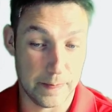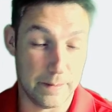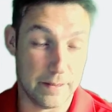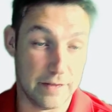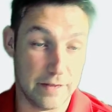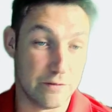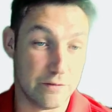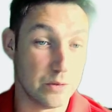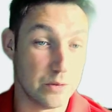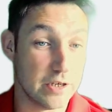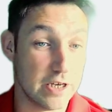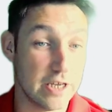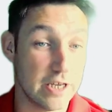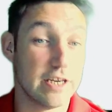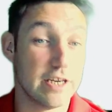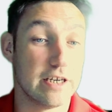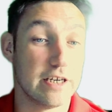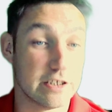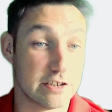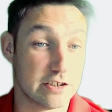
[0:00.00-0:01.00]
If you need
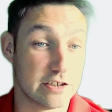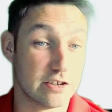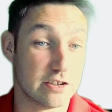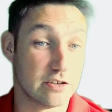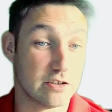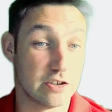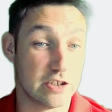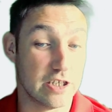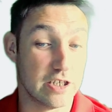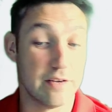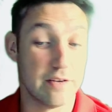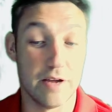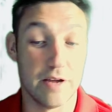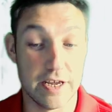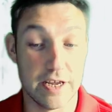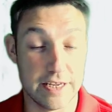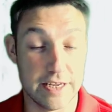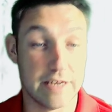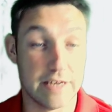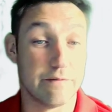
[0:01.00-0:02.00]
any assistance here,
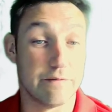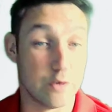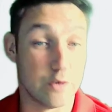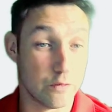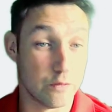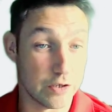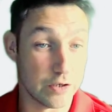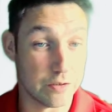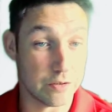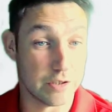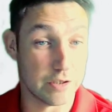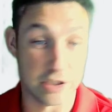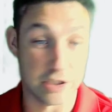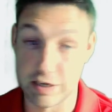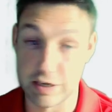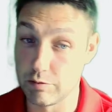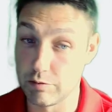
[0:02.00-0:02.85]
again, feel free to reach out.